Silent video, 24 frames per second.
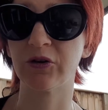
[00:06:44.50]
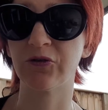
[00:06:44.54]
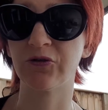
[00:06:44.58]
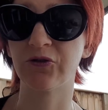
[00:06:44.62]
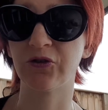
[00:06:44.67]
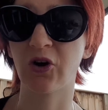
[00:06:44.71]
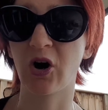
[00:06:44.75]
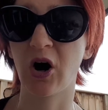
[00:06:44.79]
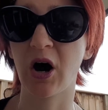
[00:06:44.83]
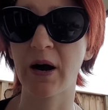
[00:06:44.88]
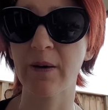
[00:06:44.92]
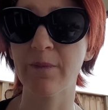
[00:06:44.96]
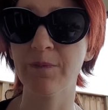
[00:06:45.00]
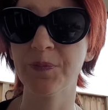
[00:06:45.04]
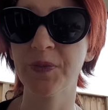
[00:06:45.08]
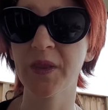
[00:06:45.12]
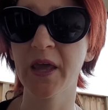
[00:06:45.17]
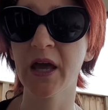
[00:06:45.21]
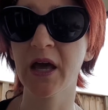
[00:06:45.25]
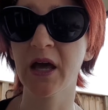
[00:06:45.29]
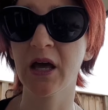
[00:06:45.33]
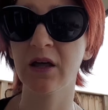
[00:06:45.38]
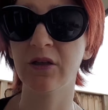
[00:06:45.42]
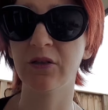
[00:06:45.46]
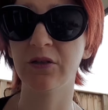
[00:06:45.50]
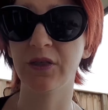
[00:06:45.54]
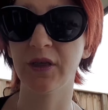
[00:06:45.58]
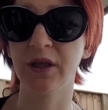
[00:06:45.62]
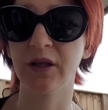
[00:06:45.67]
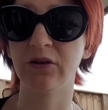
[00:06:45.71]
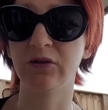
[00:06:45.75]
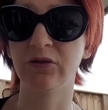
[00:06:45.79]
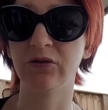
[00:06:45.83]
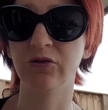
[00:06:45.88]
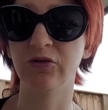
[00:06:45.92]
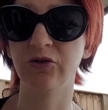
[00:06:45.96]
of time,
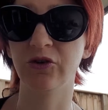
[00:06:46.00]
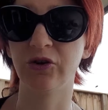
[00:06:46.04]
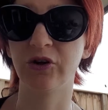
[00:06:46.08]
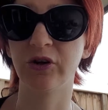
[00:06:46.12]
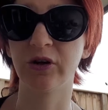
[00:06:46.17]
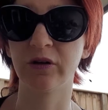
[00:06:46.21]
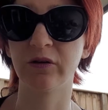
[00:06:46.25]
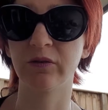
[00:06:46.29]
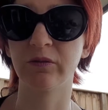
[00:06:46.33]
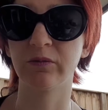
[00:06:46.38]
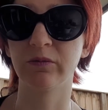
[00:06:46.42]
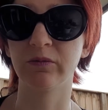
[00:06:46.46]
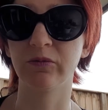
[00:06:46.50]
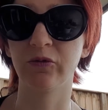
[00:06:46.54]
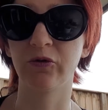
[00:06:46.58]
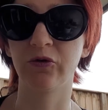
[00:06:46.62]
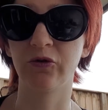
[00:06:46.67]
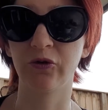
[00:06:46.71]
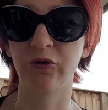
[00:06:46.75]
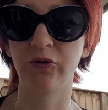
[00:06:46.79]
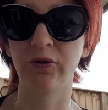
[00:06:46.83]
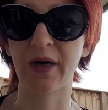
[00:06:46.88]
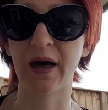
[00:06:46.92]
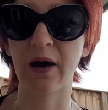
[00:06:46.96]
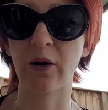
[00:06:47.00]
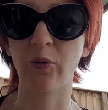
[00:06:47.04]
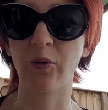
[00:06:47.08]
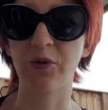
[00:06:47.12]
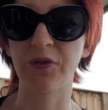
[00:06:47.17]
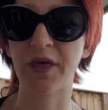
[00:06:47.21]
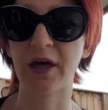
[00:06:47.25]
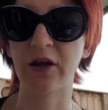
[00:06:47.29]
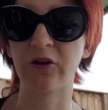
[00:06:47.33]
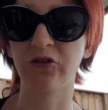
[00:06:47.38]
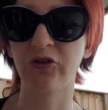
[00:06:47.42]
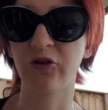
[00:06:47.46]
then you can do that
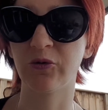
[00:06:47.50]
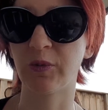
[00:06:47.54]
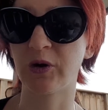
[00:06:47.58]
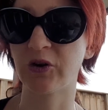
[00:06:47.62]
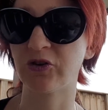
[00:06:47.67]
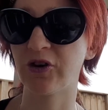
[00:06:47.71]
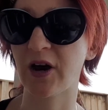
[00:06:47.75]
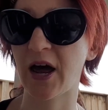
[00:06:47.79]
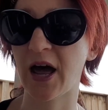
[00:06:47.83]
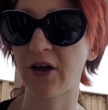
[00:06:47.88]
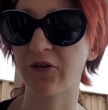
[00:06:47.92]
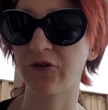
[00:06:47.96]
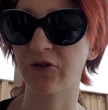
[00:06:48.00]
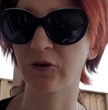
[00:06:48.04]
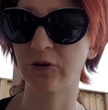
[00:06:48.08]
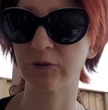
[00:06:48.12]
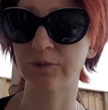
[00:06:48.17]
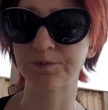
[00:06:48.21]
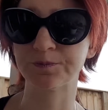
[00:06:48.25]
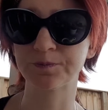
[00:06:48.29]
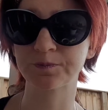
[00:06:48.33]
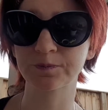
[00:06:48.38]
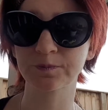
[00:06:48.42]
without too much hassle.